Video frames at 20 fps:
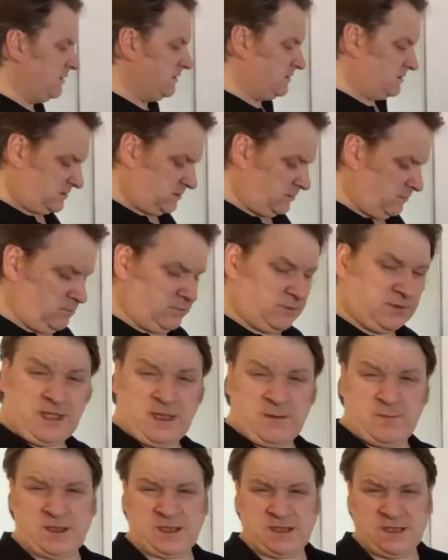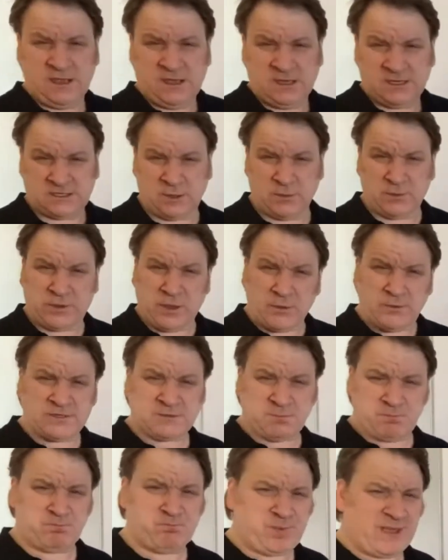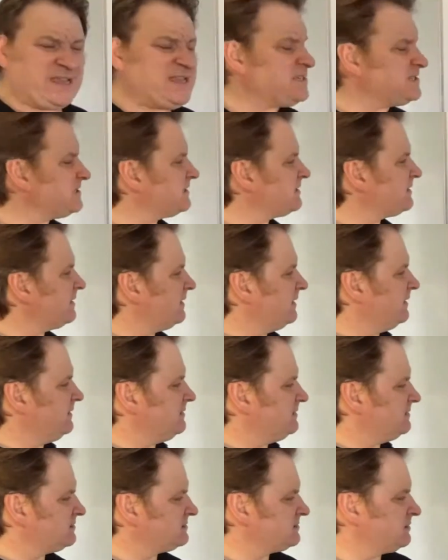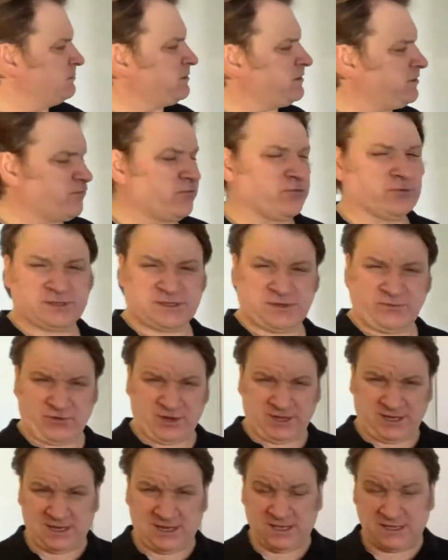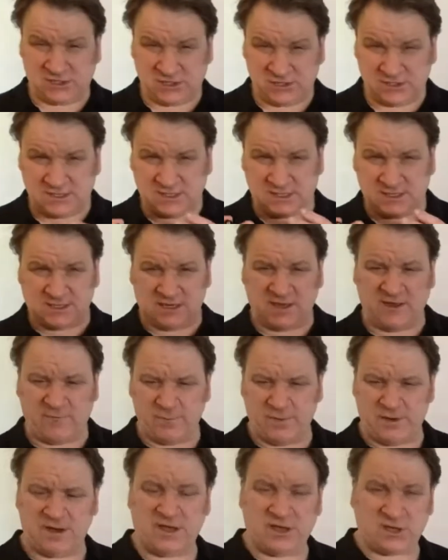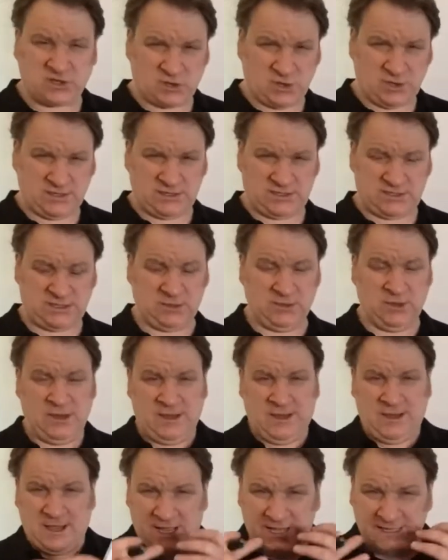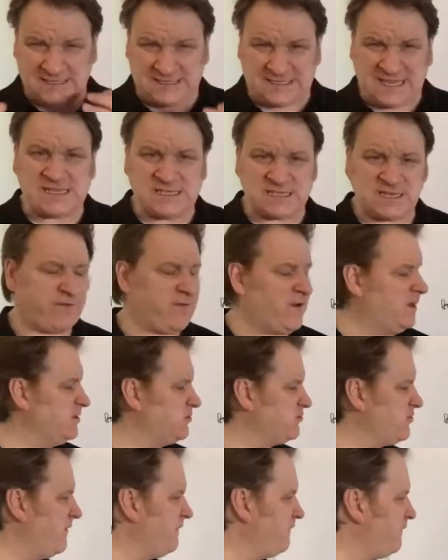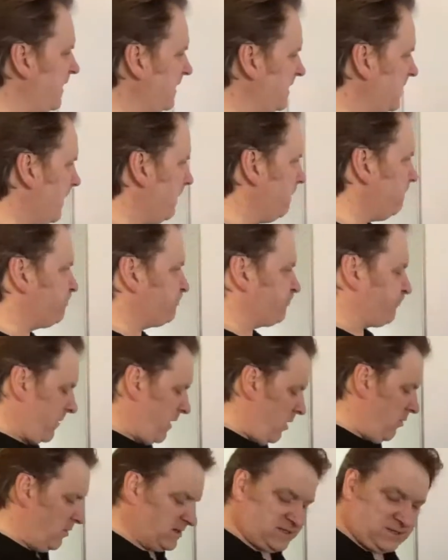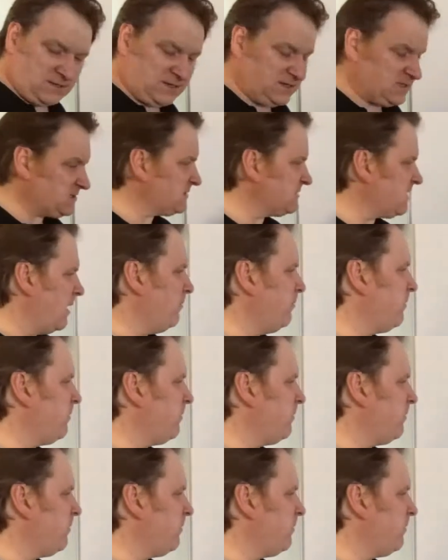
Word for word: so they make so those are basically some of the rules and regulations that the government are trying to identify, try and find out. All right, so let's start with the